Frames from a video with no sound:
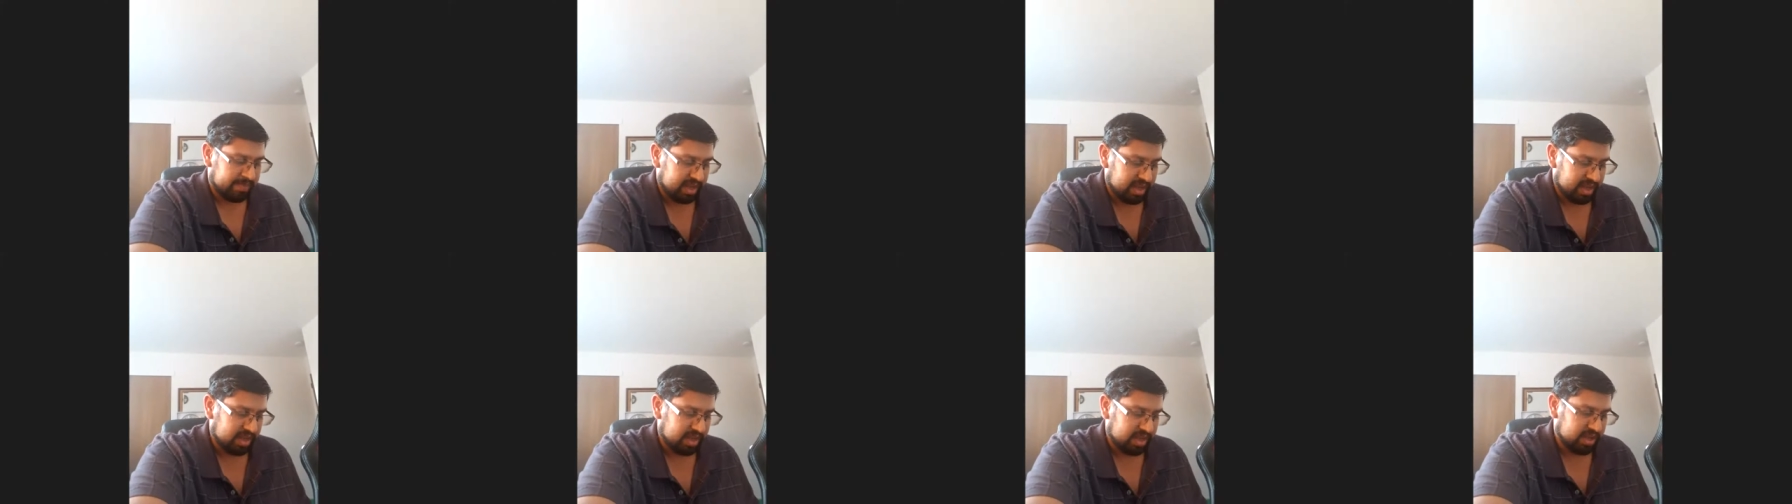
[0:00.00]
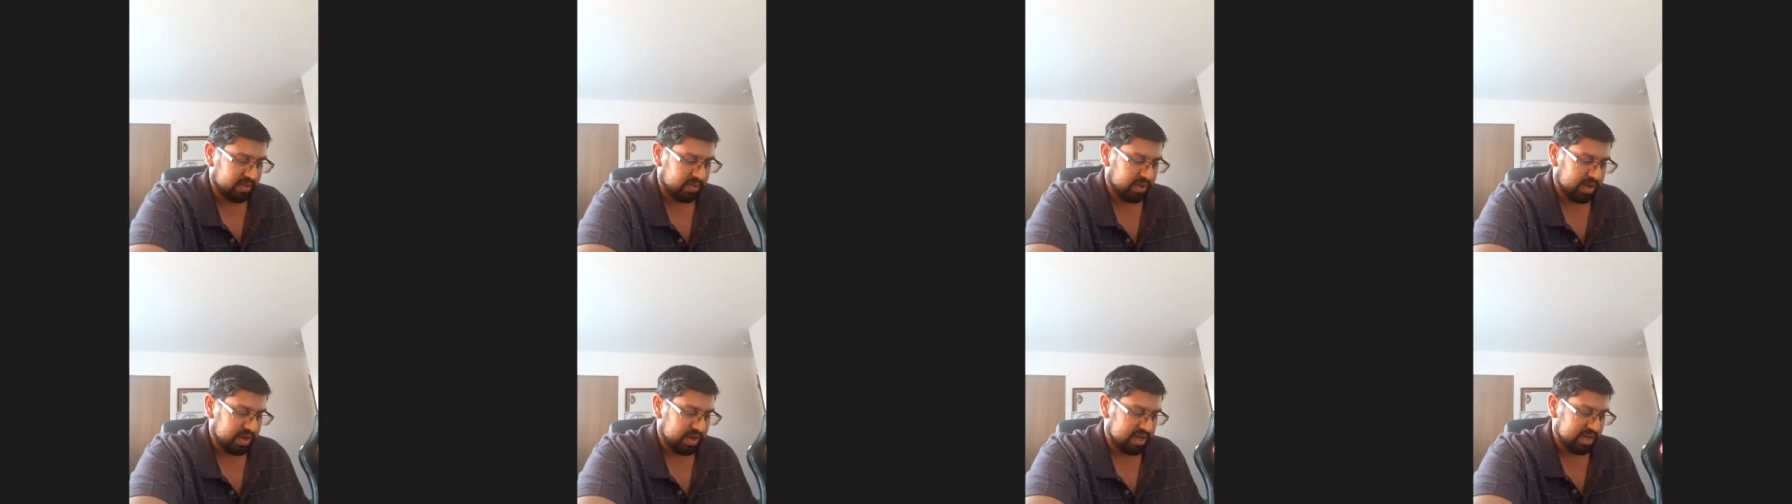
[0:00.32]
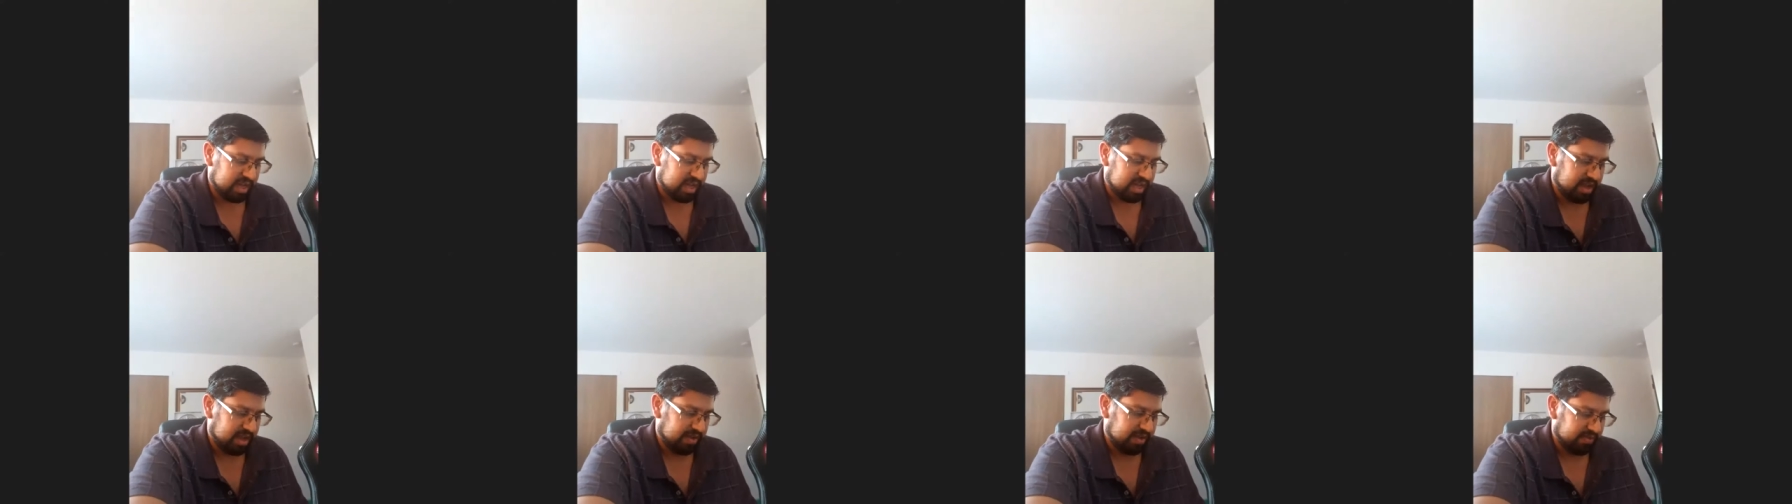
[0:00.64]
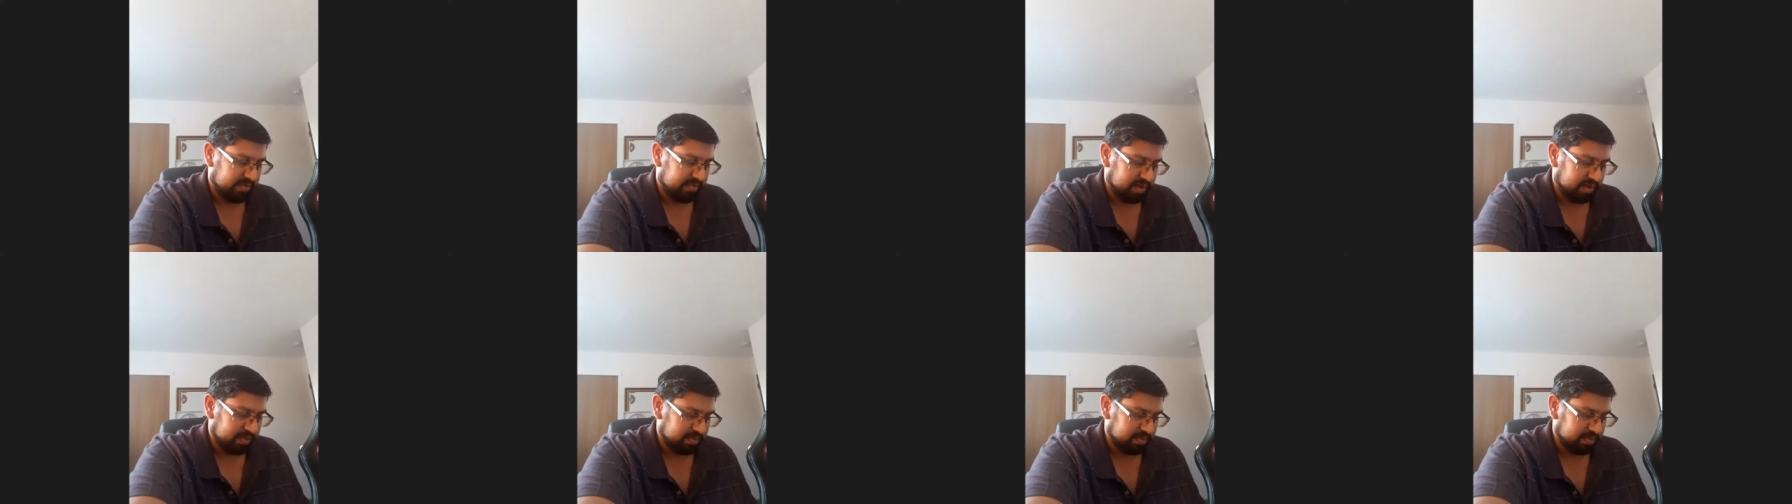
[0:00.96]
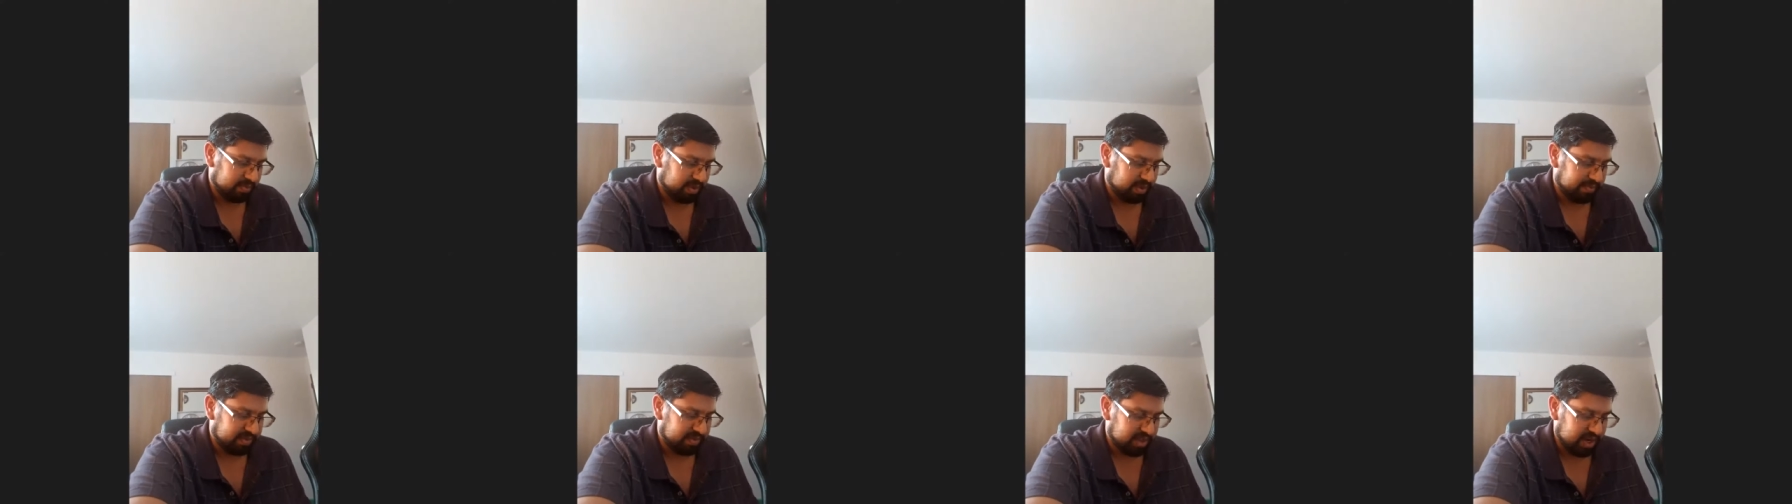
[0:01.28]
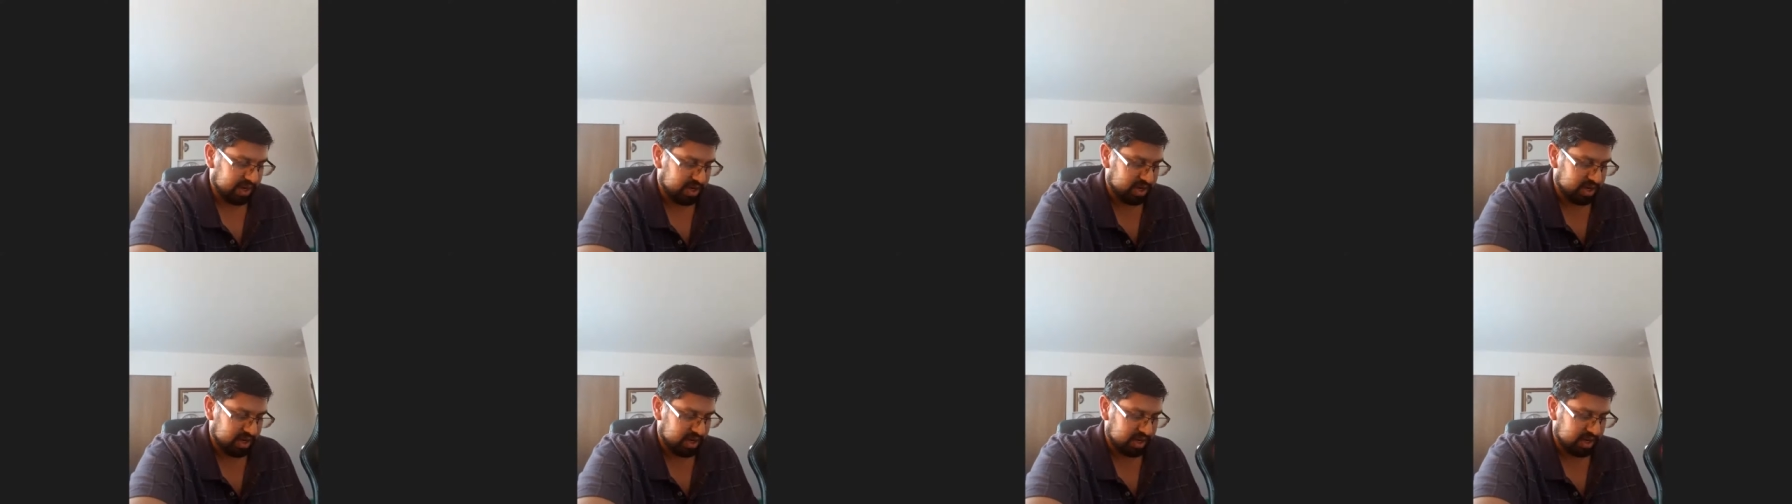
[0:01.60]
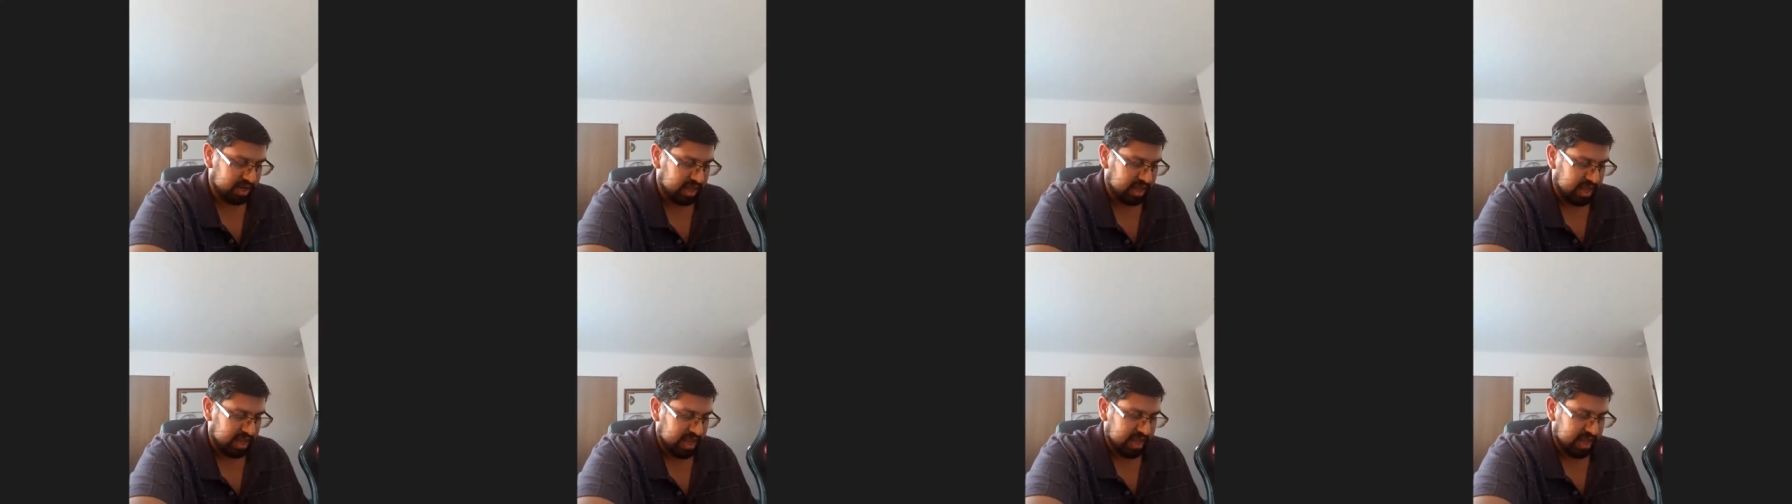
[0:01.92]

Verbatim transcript: Uh, we see from Revelation